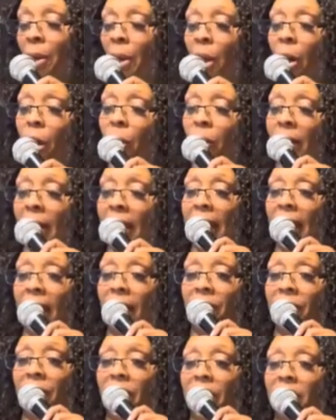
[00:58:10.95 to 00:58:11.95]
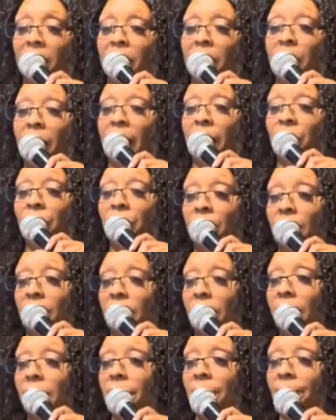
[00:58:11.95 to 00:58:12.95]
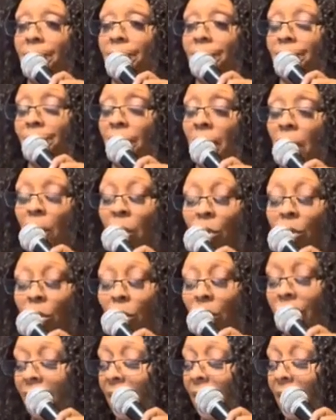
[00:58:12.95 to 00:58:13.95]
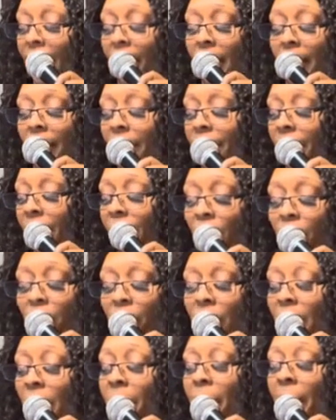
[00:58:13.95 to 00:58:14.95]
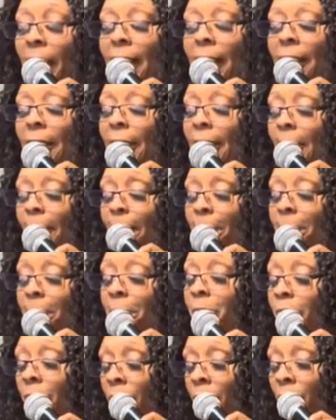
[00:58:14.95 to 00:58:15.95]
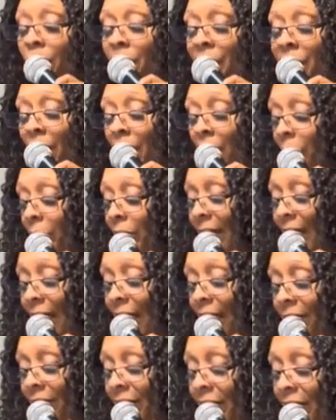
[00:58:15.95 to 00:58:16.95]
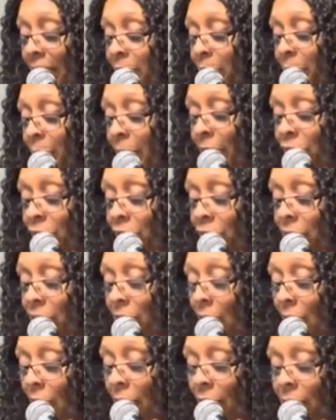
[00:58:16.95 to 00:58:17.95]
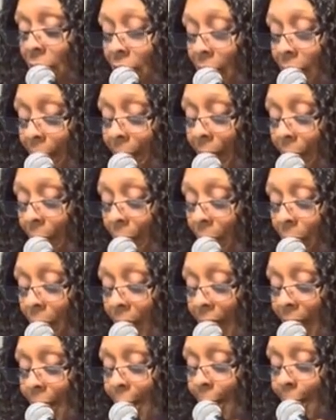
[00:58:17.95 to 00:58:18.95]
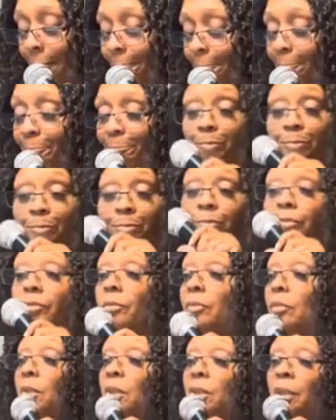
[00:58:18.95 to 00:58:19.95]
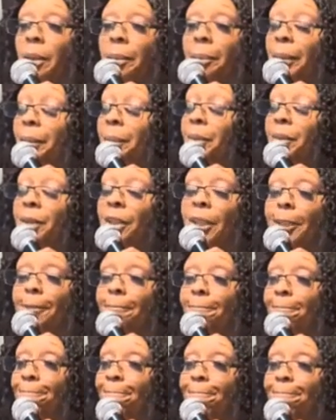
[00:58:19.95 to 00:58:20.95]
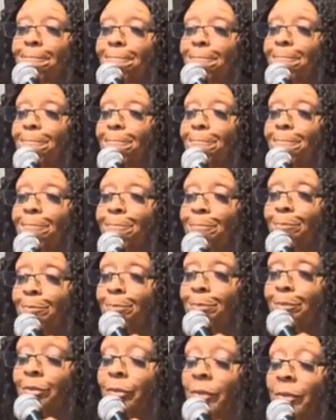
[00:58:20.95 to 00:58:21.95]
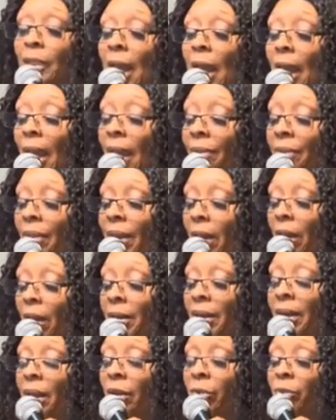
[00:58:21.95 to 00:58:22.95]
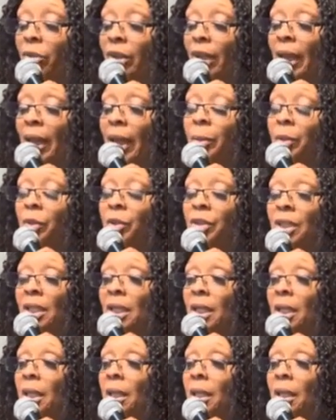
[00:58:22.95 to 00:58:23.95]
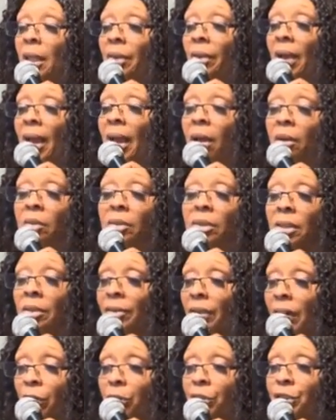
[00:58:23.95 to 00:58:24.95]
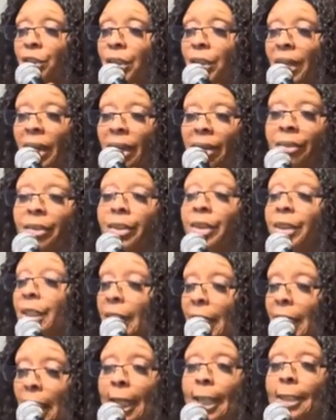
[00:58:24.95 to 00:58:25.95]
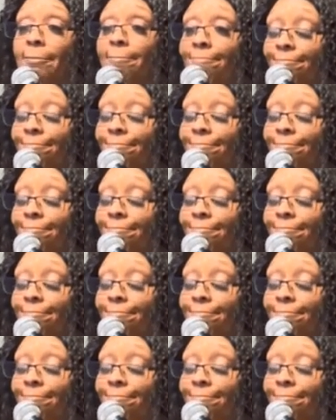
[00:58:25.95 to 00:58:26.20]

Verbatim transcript: already had their inspections. I don't know if that got anything to do with anybody in here, but they already had their inspections. Some people made it, some people didn't. And they are never able to get another housing voucher ever again.